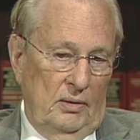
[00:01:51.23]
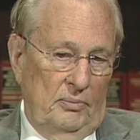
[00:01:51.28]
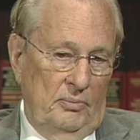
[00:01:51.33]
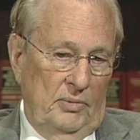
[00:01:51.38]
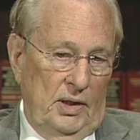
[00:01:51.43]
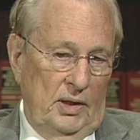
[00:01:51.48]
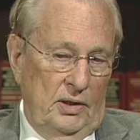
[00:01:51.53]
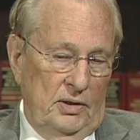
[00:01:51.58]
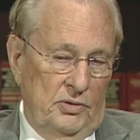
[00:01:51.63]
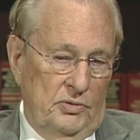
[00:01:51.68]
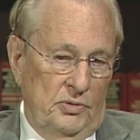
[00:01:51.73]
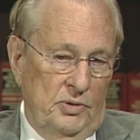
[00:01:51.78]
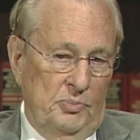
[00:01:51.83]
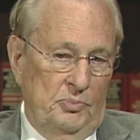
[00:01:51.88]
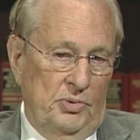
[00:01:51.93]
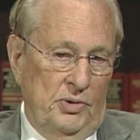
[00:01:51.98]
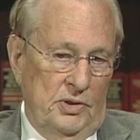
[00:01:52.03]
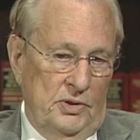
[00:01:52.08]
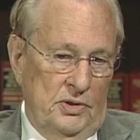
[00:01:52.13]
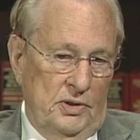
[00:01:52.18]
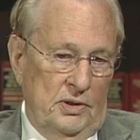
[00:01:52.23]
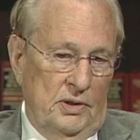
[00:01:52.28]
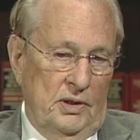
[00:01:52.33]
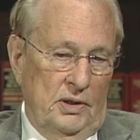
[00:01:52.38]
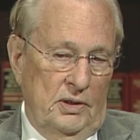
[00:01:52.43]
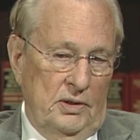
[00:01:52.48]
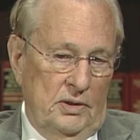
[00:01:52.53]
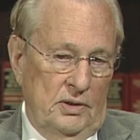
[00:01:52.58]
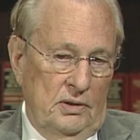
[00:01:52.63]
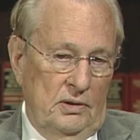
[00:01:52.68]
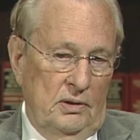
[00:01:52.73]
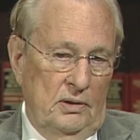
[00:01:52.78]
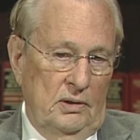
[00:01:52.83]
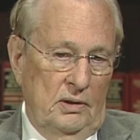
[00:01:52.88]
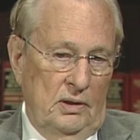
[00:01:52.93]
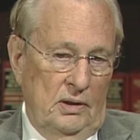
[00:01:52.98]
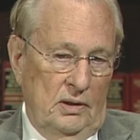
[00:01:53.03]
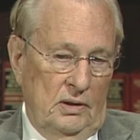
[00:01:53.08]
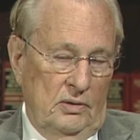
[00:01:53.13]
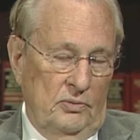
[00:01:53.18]
made its representation
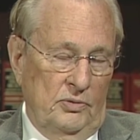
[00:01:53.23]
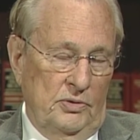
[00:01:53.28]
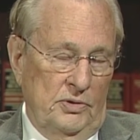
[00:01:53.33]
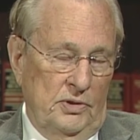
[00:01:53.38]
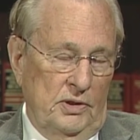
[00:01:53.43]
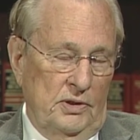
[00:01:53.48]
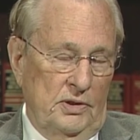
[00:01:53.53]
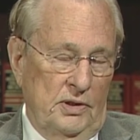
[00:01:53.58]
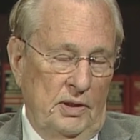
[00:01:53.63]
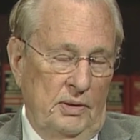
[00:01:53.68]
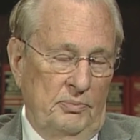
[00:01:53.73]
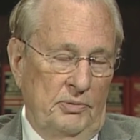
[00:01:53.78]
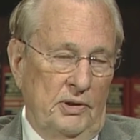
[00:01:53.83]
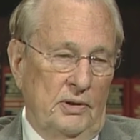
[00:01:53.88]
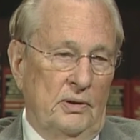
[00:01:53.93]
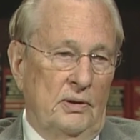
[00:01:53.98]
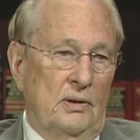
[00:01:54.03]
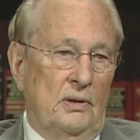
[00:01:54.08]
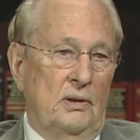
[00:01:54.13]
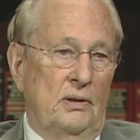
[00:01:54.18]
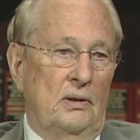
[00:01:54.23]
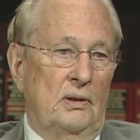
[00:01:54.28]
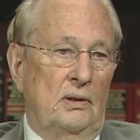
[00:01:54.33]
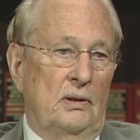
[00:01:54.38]
and it was accepted,